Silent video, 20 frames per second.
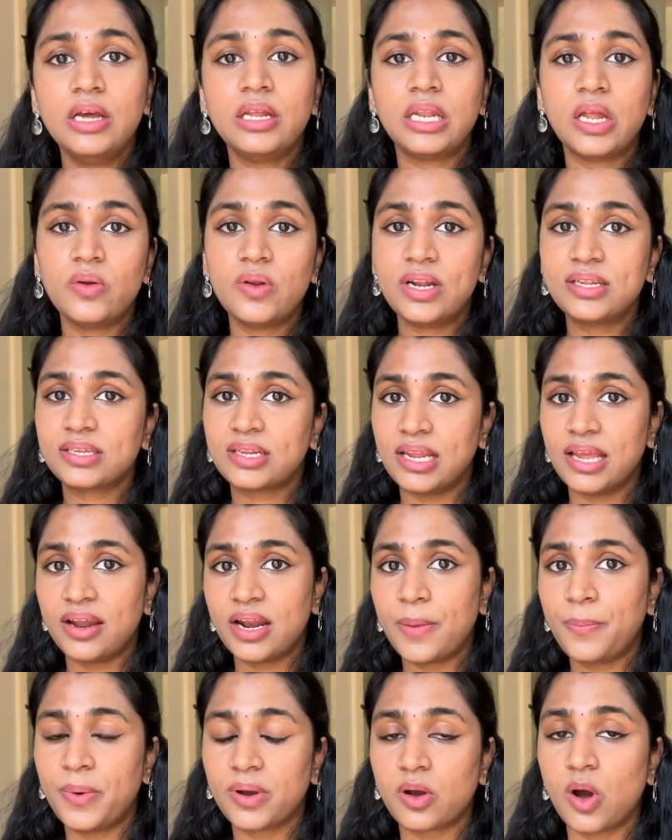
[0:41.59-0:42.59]
Now let's clear
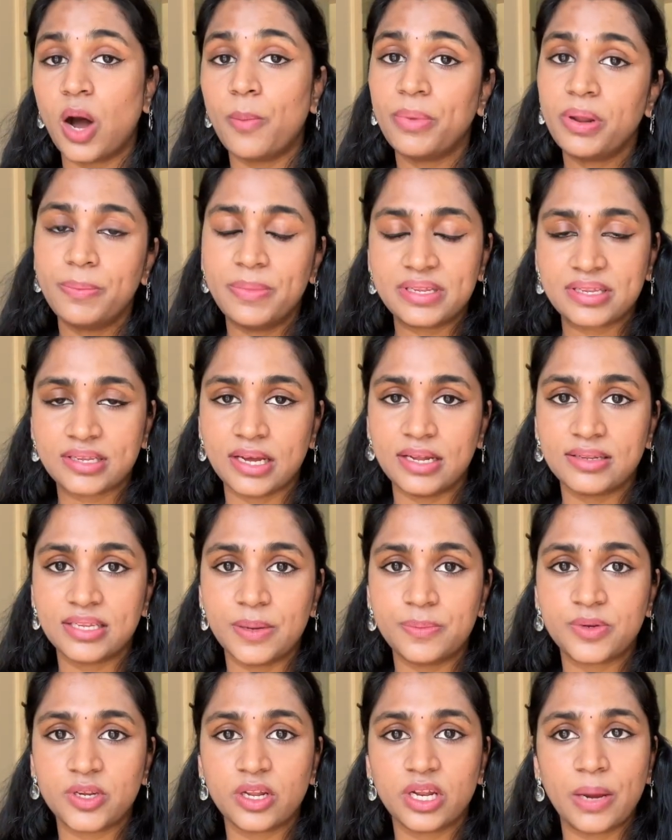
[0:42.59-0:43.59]
up a common
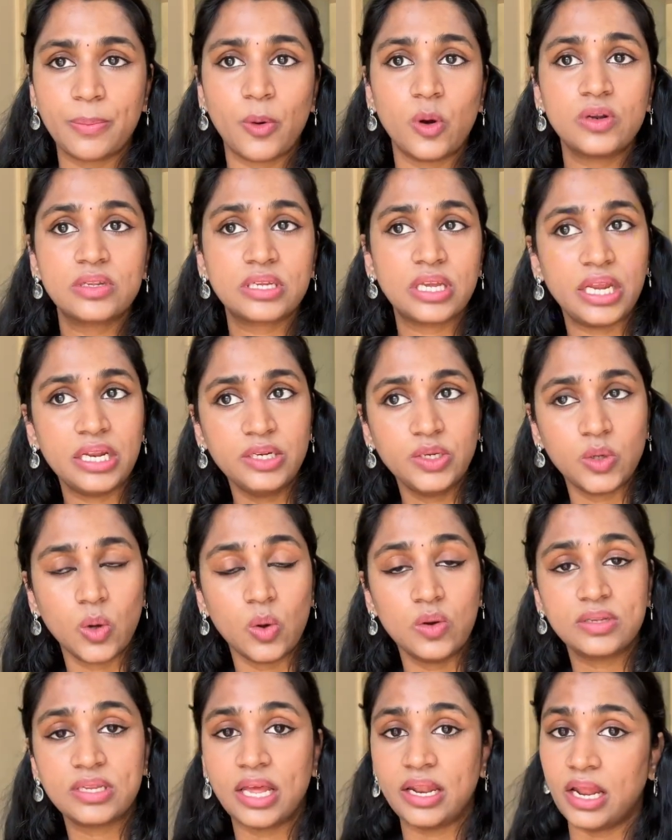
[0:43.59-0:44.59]
misconception about skin
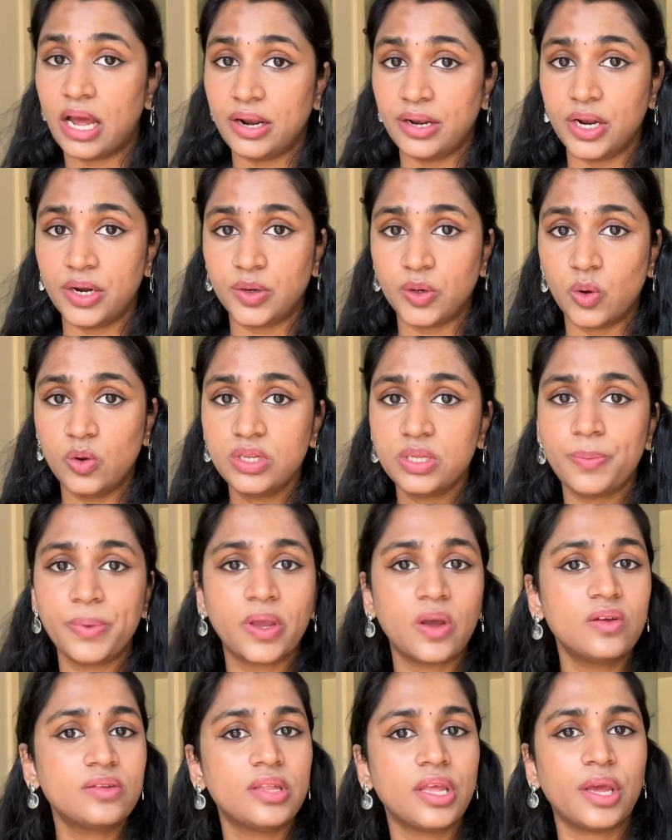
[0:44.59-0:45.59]
tones and undertones
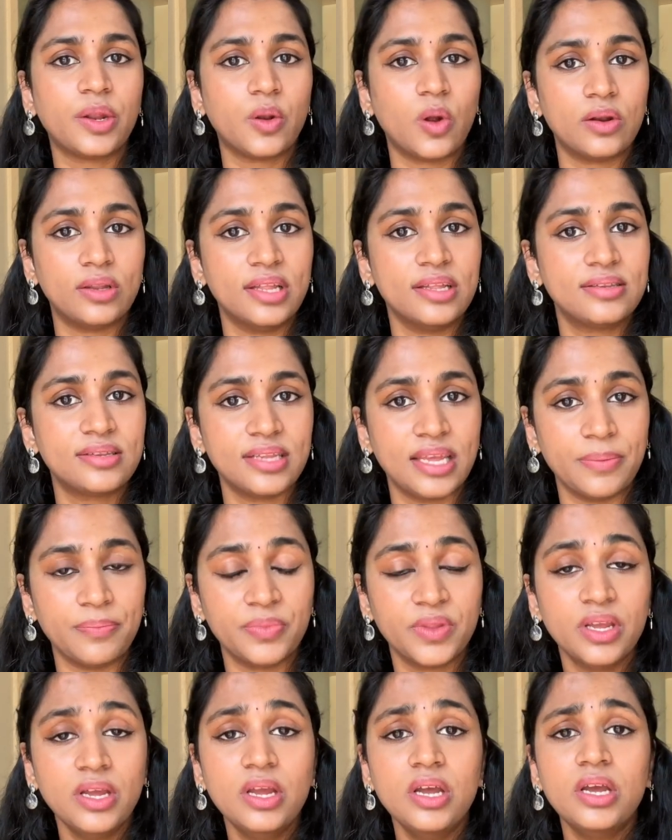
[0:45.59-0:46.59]
because they are not the same.